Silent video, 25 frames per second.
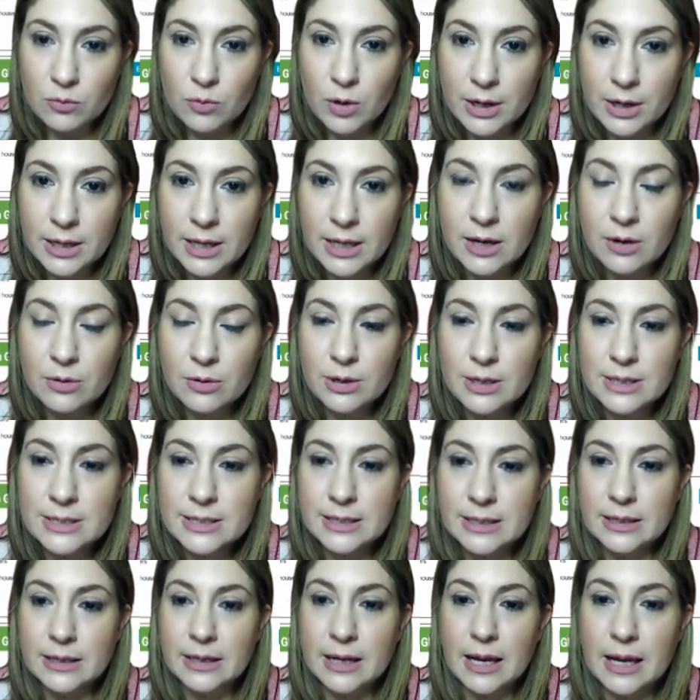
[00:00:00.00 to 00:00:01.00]
one here
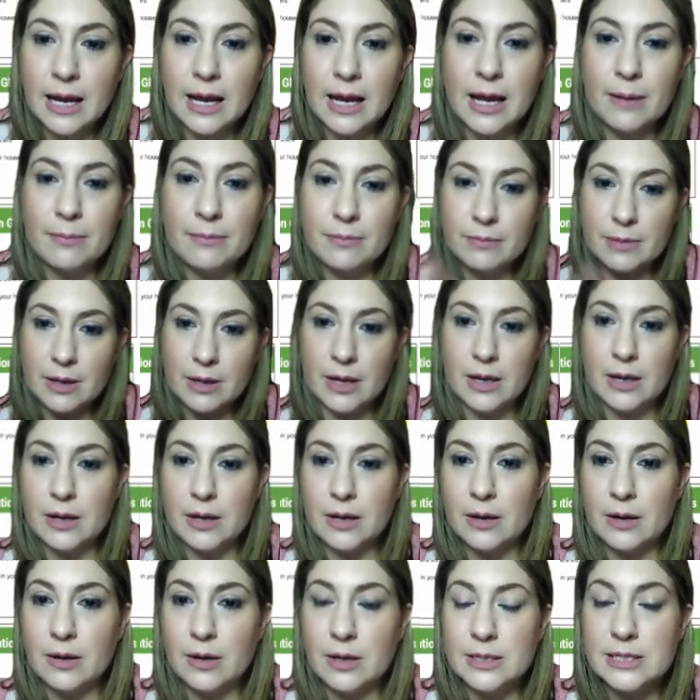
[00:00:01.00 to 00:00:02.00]
is
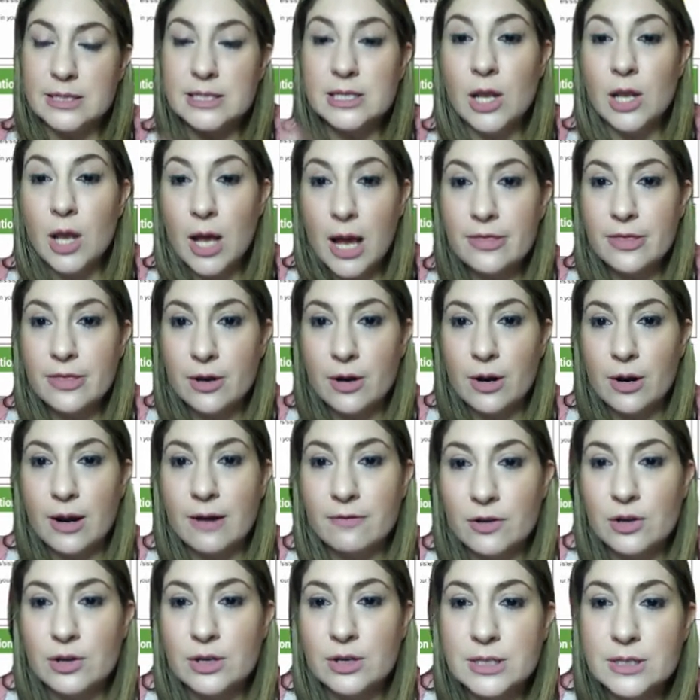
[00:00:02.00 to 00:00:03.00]
a slide that
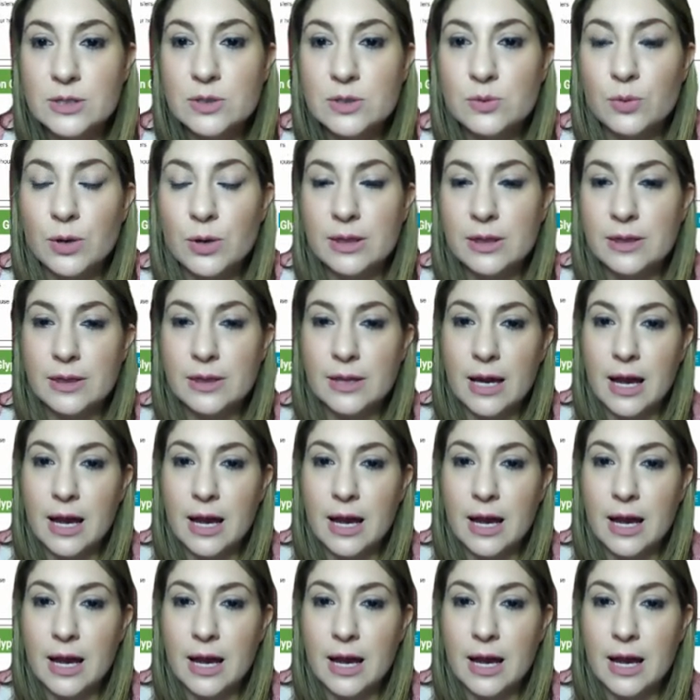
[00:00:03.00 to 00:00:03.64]
I've used with